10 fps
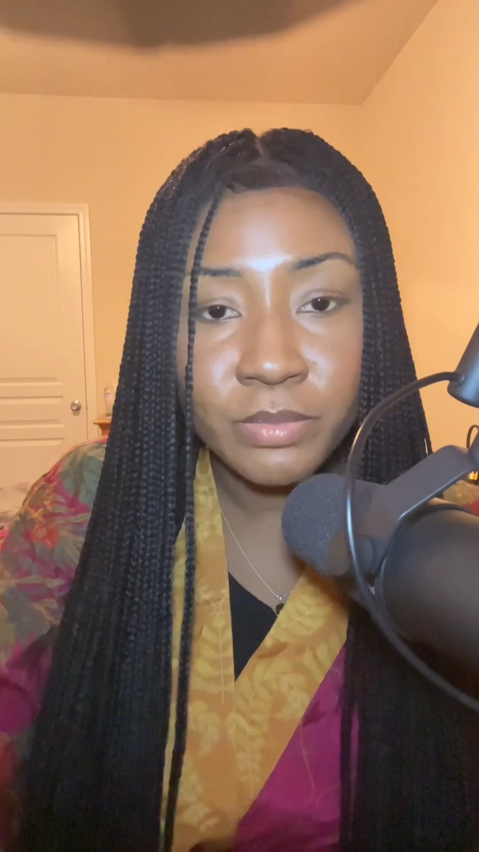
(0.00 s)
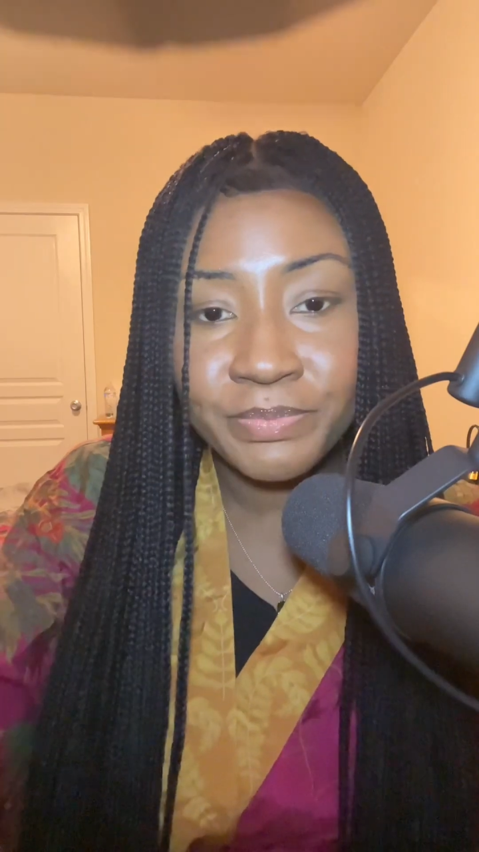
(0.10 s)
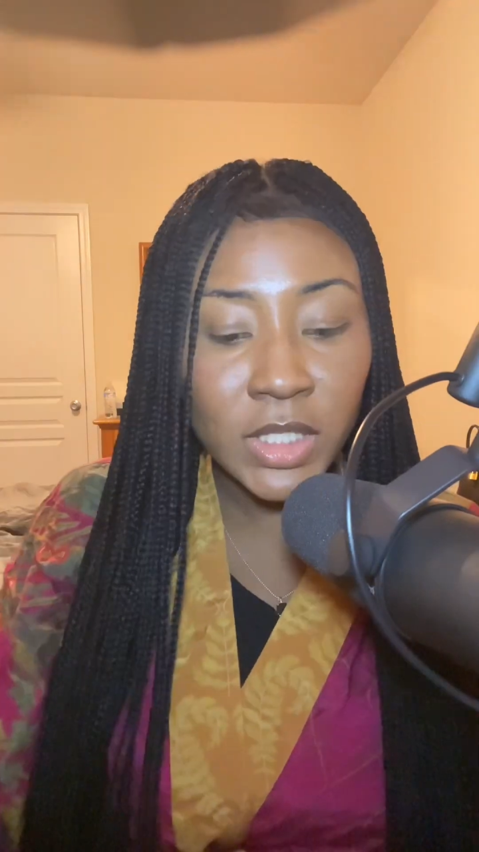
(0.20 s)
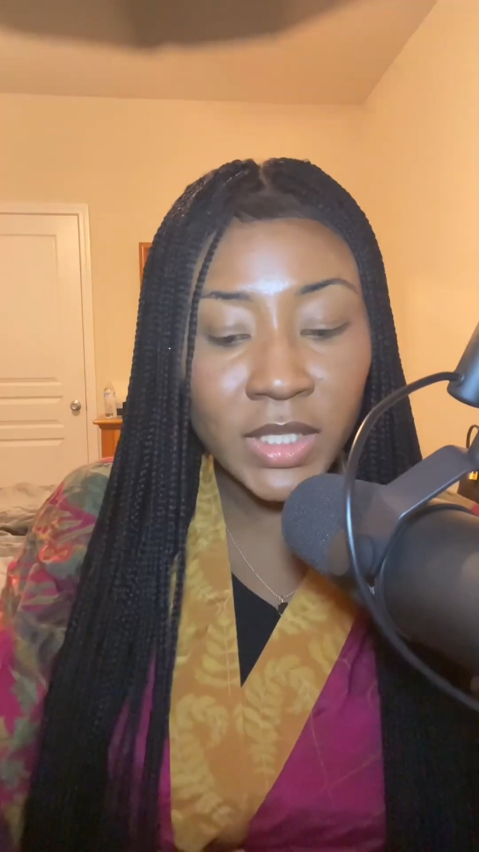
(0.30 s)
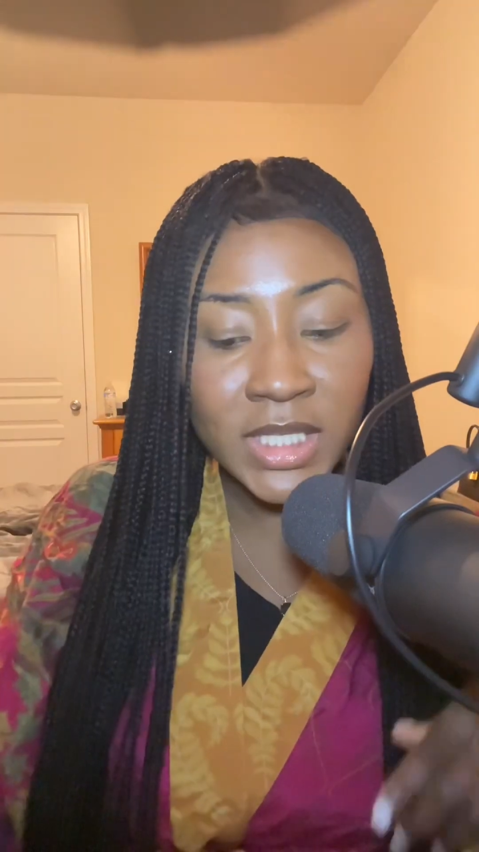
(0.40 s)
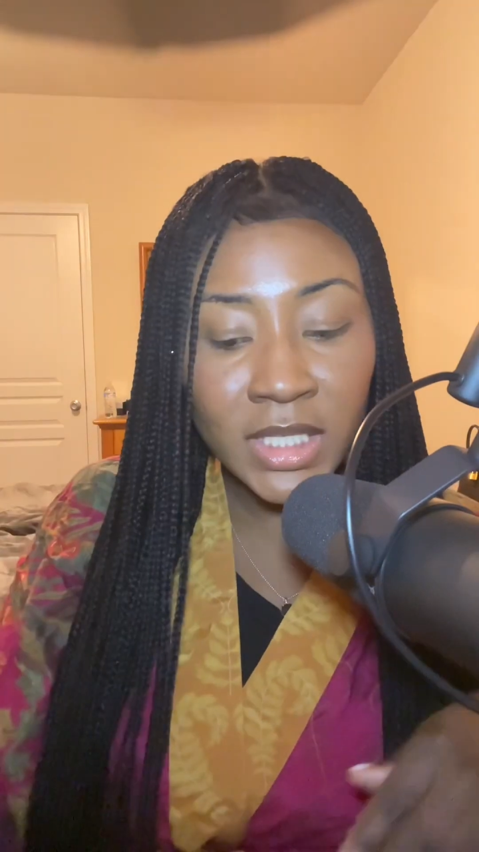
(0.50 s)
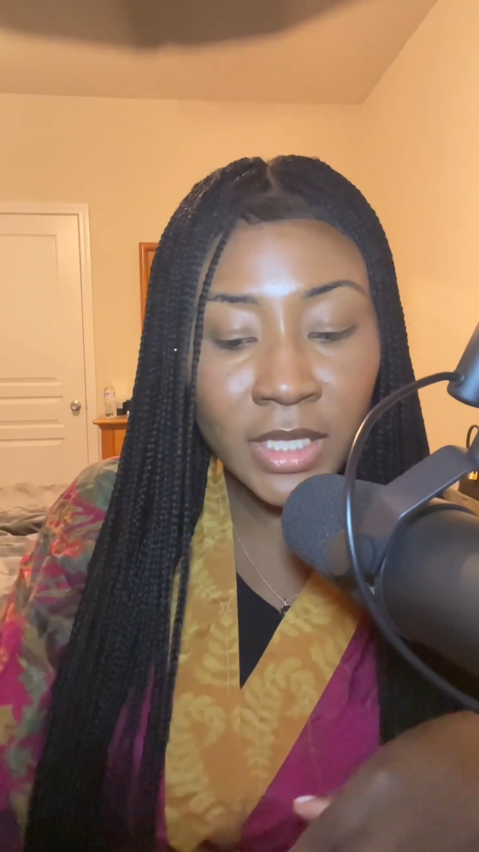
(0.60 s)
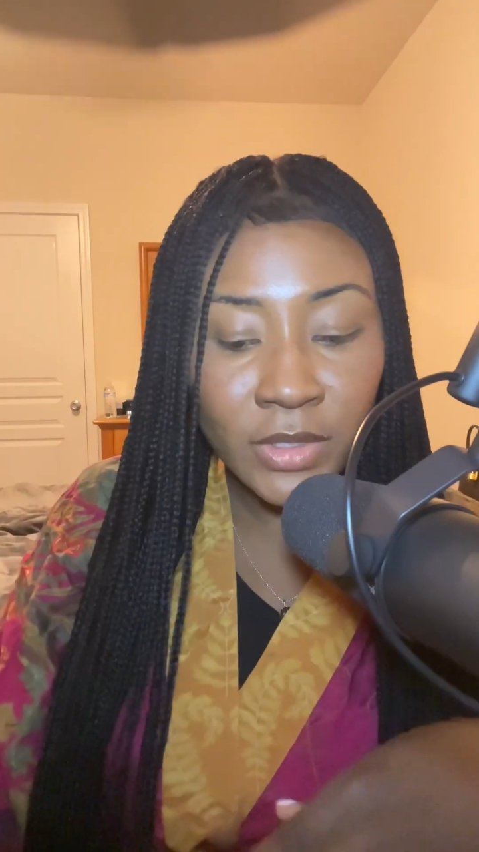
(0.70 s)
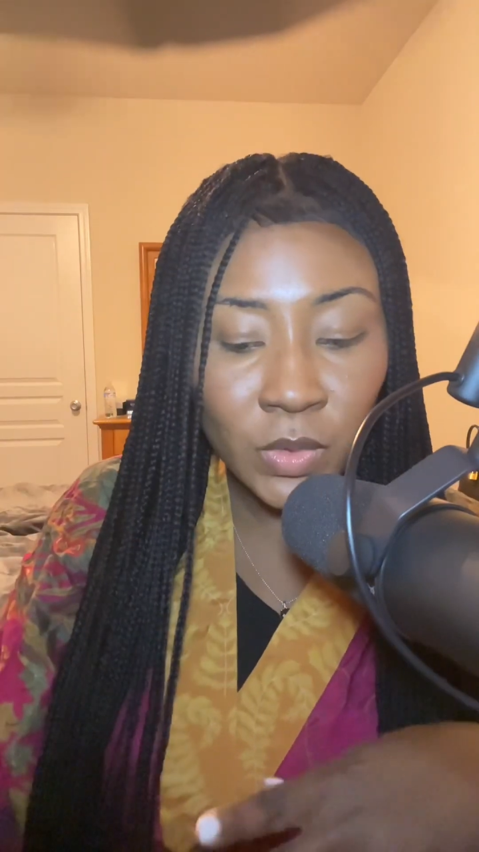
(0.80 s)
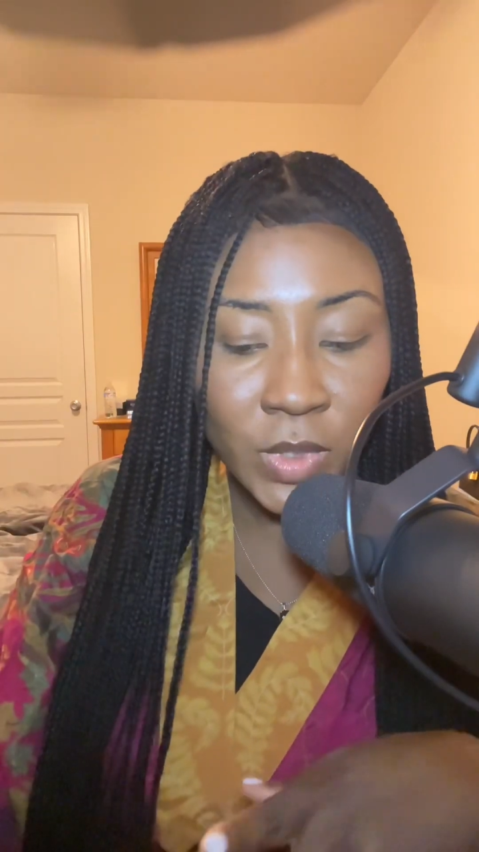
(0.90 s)
So there's
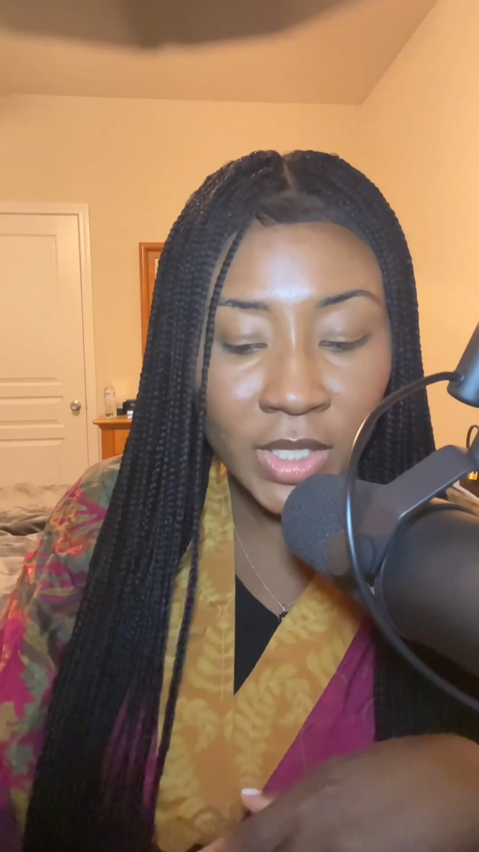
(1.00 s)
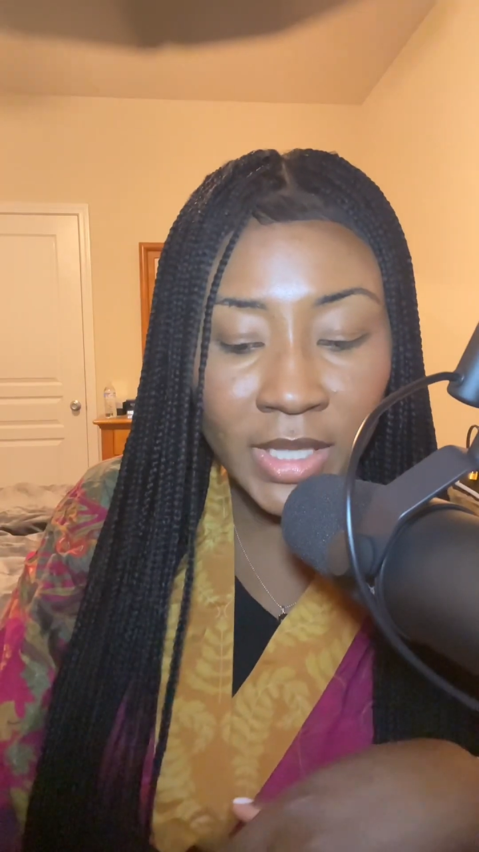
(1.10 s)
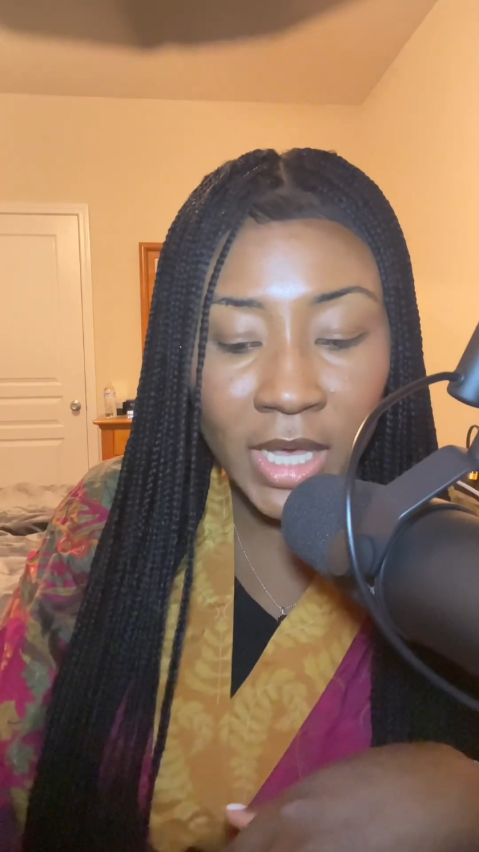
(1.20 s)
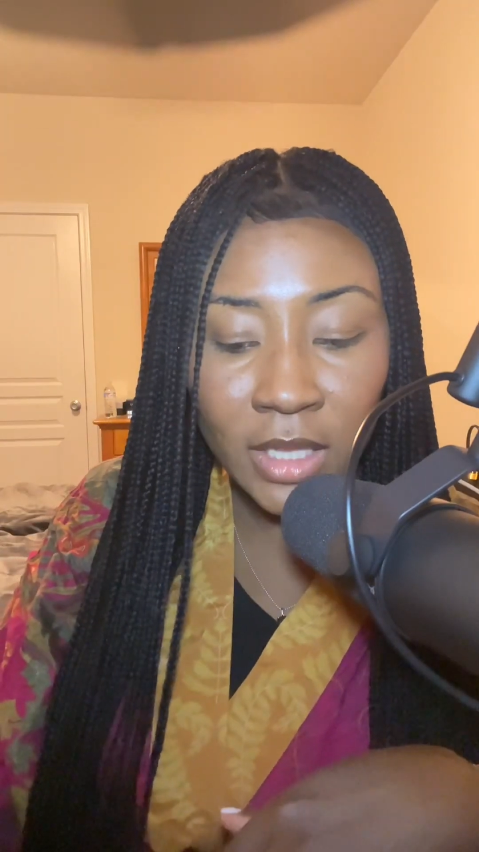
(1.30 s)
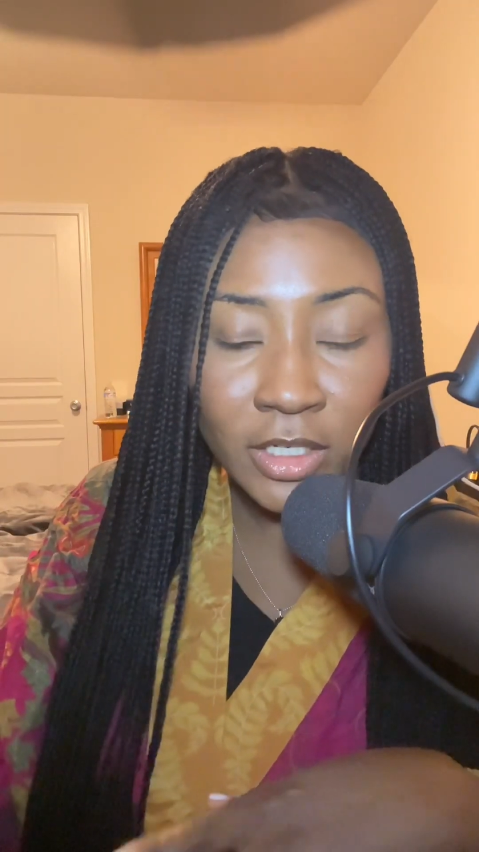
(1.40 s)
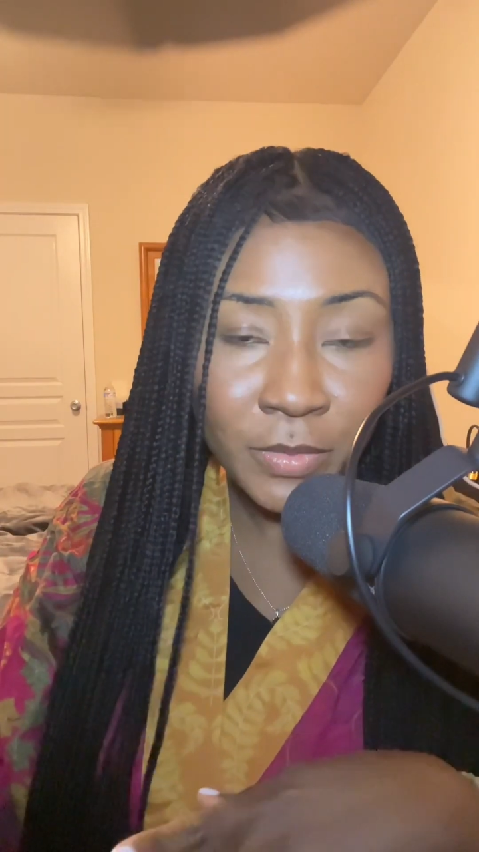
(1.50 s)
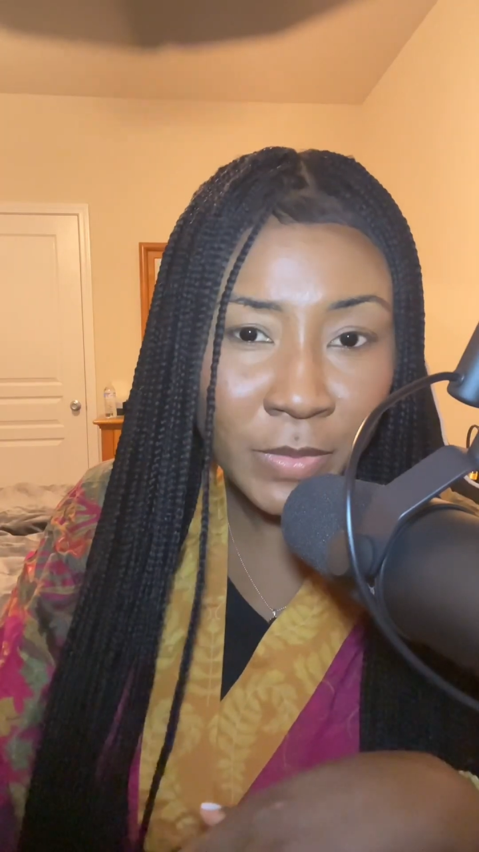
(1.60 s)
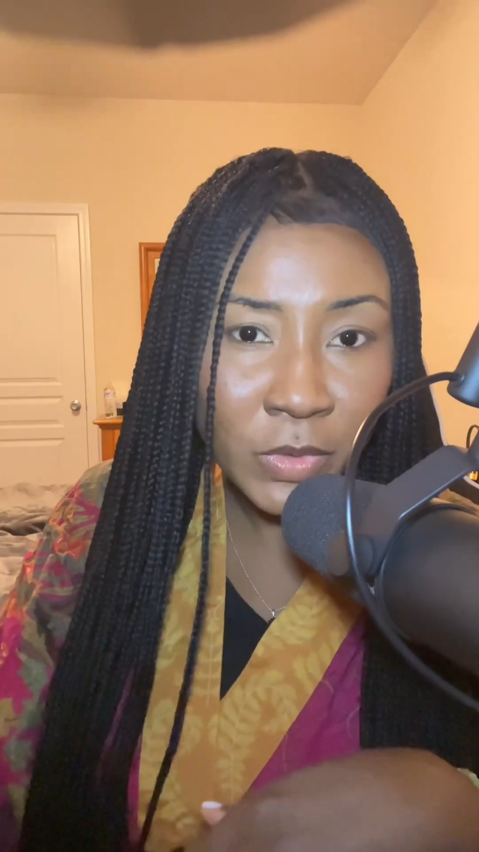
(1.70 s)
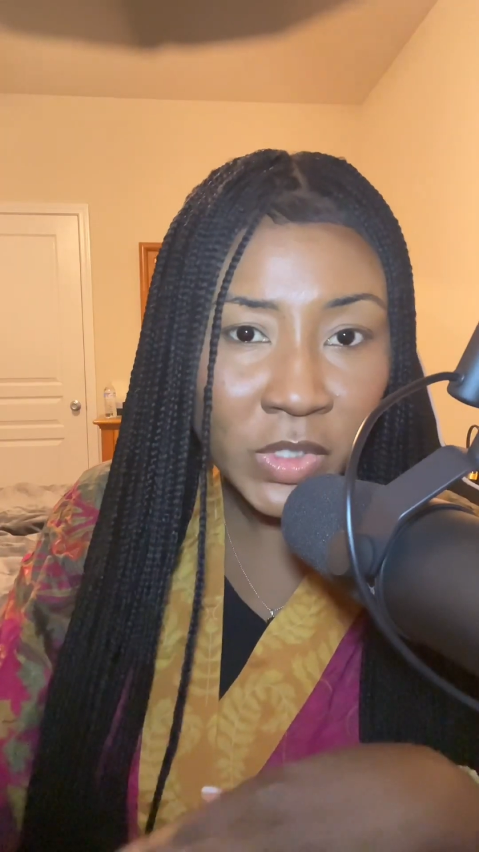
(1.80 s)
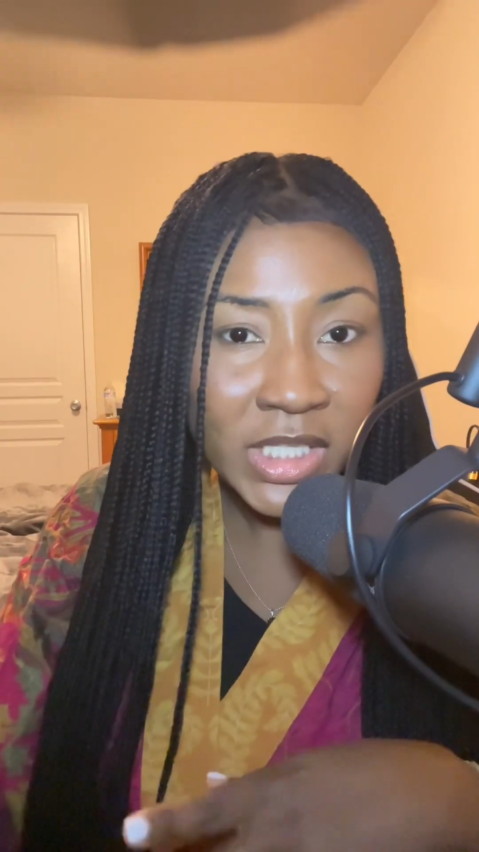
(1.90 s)
another one that a lot of
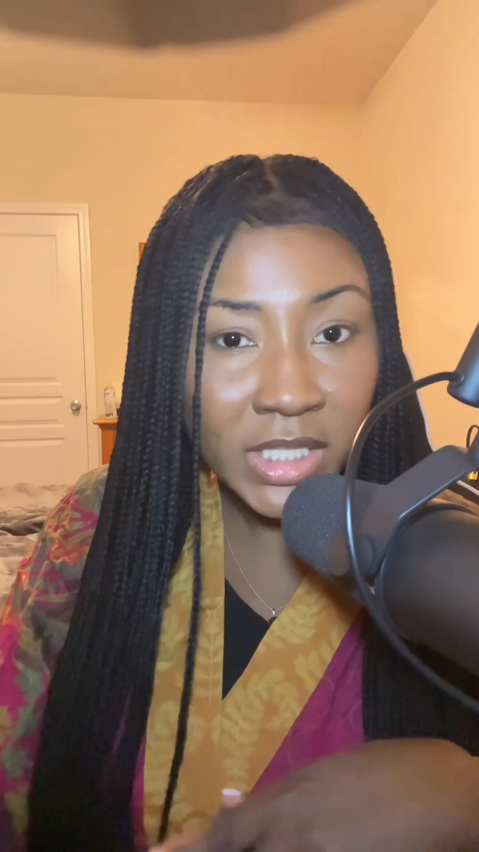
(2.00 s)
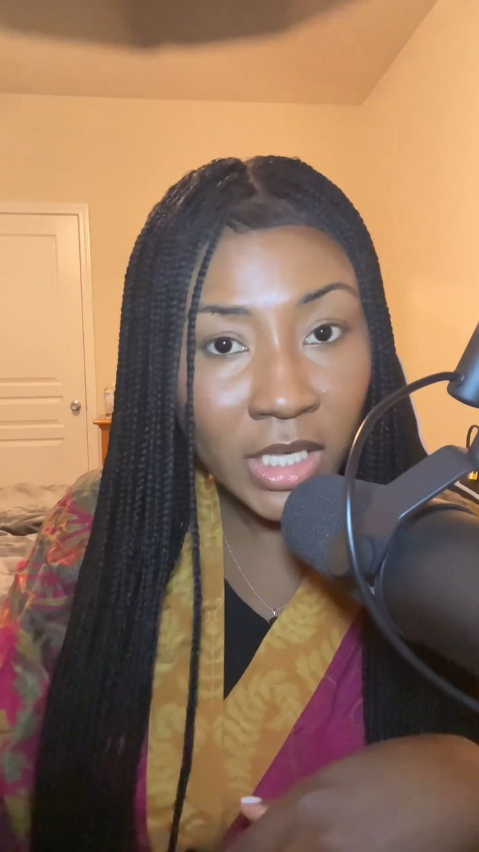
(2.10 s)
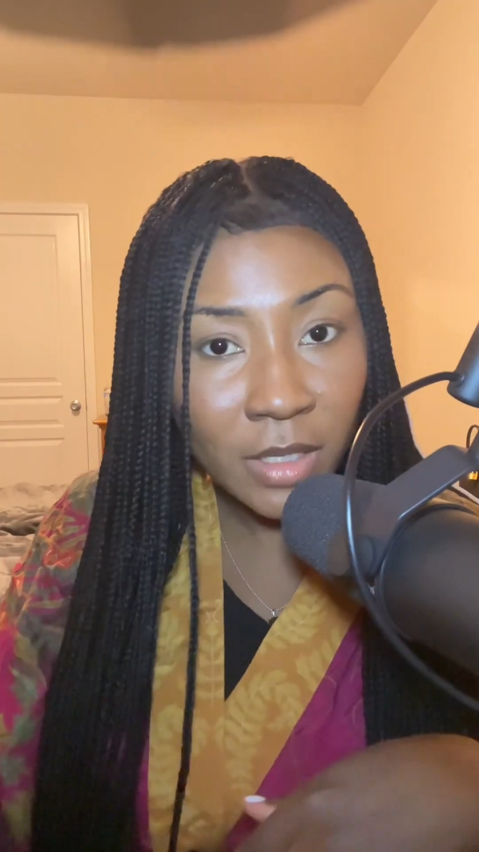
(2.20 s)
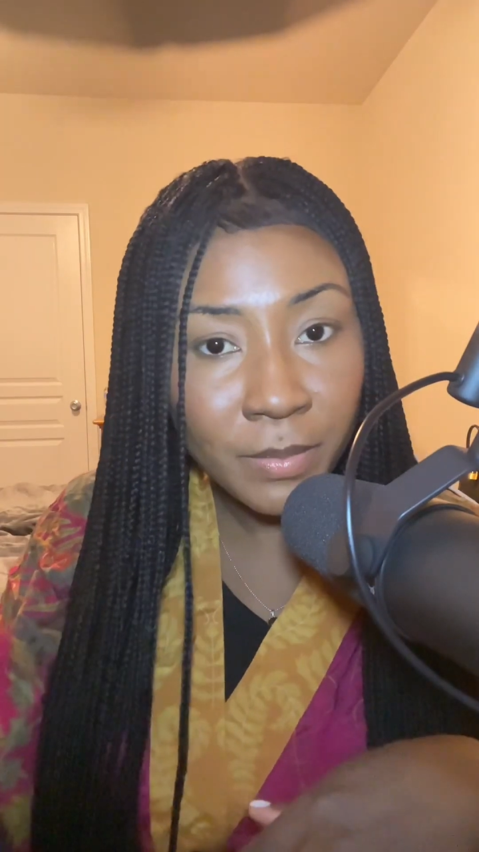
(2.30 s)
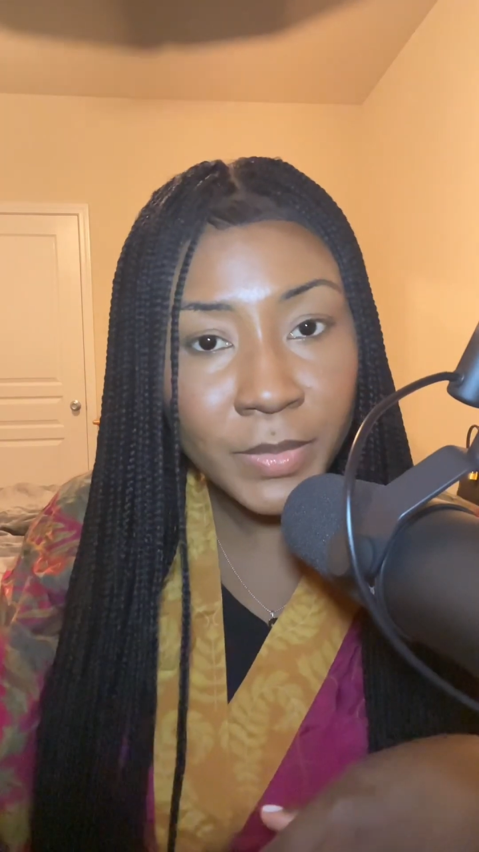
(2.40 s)
people skip